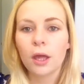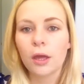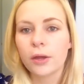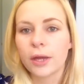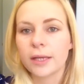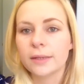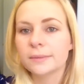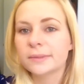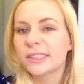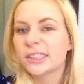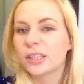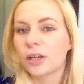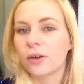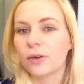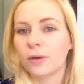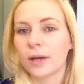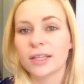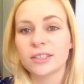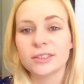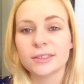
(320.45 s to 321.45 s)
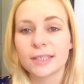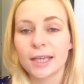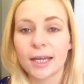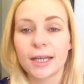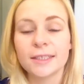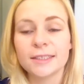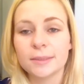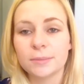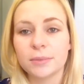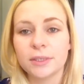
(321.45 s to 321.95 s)
Okay, so I just
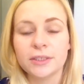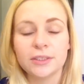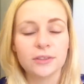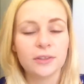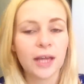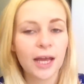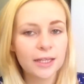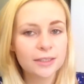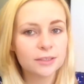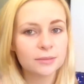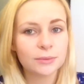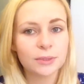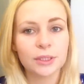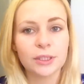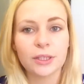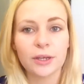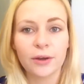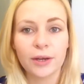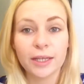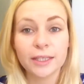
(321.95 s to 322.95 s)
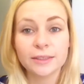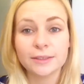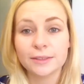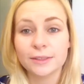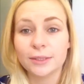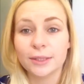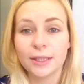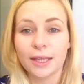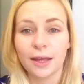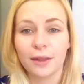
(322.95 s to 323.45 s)
kind of simply do that, so I'm going to go ahead
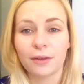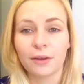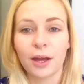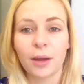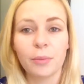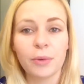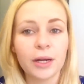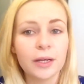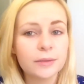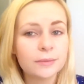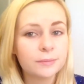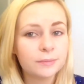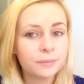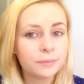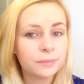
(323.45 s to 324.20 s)
and do the other eyebrow.